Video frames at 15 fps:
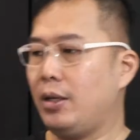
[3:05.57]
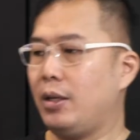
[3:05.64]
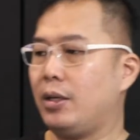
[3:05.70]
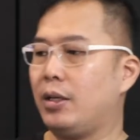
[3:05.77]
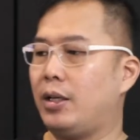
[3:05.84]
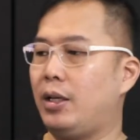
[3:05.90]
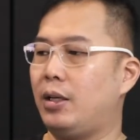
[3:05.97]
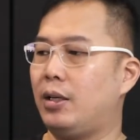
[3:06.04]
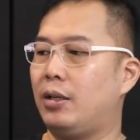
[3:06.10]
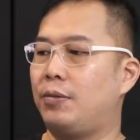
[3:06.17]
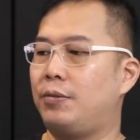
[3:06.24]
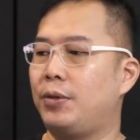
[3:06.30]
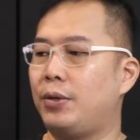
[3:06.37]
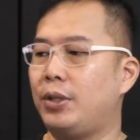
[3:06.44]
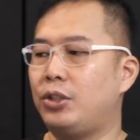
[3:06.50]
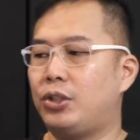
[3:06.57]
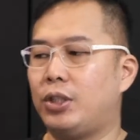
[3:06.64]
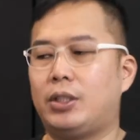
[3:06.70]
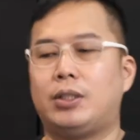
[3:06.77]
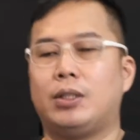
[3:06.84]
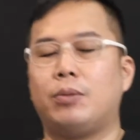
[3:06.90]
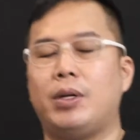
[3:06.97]
Okay, a few
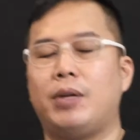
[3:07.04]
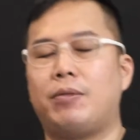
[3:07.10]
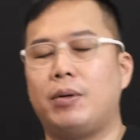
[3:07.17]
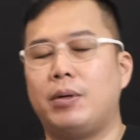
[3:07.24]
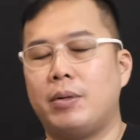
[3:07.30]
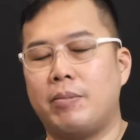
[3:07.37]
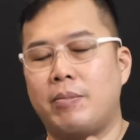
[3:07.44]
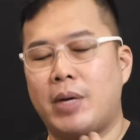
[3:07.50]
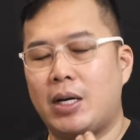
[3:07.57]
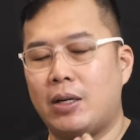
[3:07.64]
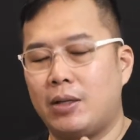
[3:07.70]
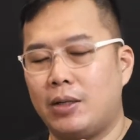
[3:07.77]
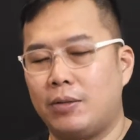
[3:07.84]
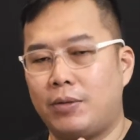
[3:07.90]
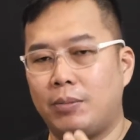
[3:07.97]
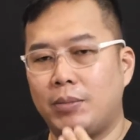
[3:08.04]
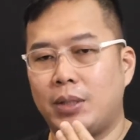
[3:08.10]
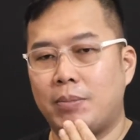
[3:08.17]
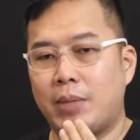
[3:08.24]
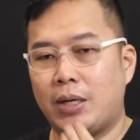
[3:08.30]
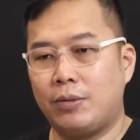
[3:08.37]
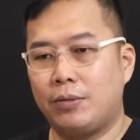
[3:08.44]
inches away from the
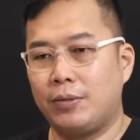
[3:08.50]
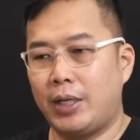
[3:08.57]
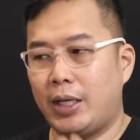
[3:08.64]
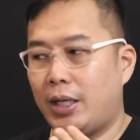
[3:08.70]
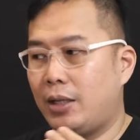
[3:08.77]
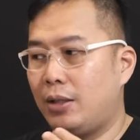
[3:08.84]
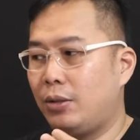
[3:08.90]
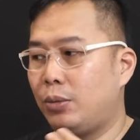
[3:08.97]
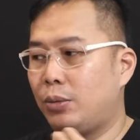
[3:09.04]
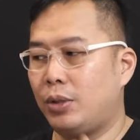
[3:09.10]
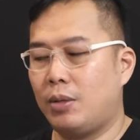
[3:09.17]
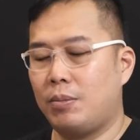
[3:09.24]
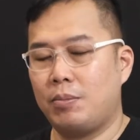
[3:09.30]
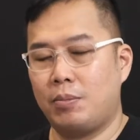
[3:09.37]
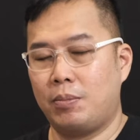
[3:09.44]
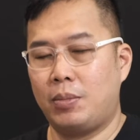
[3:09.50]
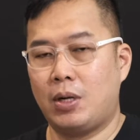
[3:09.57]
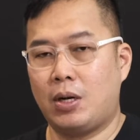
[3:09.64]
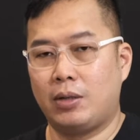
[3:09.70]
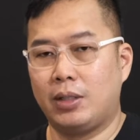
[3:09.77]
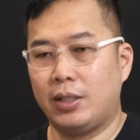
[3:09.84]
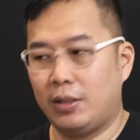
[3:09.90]
mouth, and do not
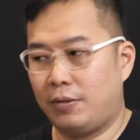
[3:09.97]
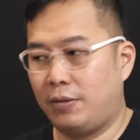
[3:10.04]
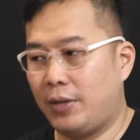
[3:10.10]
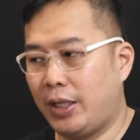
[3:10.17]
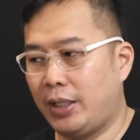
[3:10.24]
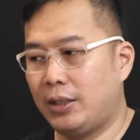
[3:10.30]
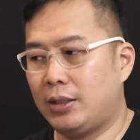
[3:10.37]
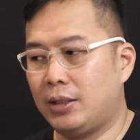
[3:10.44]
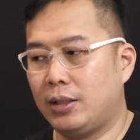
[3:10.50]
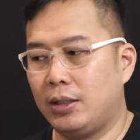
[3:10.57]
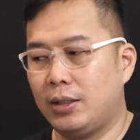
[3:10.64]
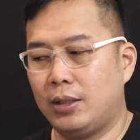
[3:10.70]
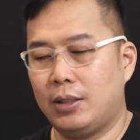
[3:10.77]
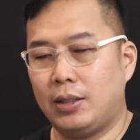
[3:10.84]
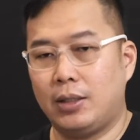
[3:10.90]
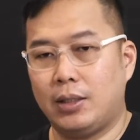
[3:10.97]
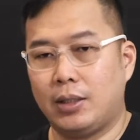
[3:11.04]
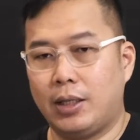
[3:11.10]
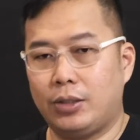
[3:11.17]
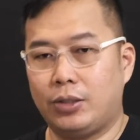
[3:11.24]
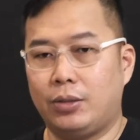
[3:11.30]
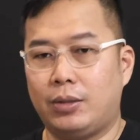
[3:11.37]
block the face.
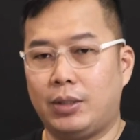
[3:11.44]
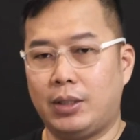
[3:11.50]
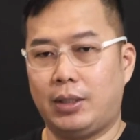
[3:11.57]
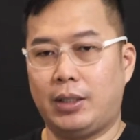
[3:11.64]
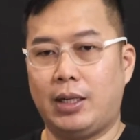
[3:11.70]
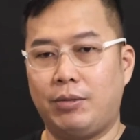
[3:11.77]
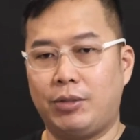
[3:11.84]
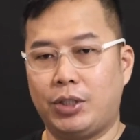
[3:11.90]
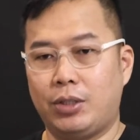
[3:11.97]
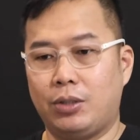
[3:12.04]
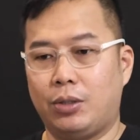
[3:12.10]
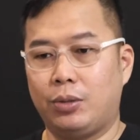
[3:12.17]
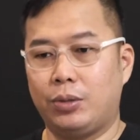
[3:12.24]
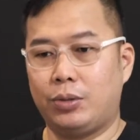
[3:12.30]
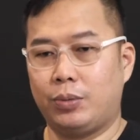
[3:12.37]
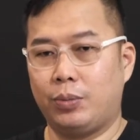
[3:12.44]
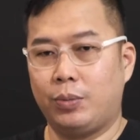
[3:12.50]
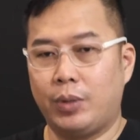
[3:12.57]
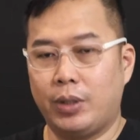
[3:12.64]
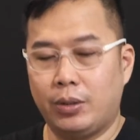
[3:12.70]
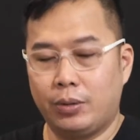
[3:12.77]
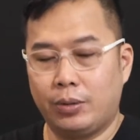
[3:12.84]
Okay, so a television host
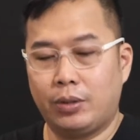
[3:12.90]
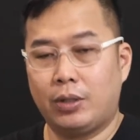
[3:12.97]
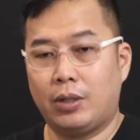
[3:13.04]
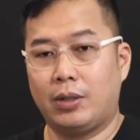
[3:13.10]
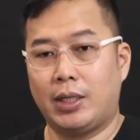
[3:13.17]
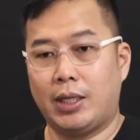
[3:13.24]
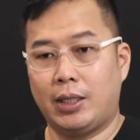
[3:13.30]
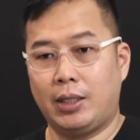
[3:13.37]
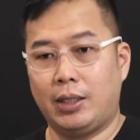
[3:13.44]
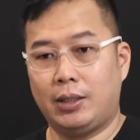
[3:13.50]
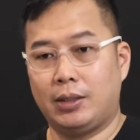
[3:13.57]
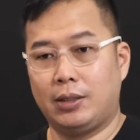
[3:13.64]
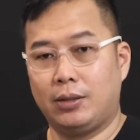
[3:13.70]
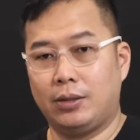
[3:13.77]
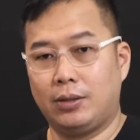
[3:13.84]
will talk like this.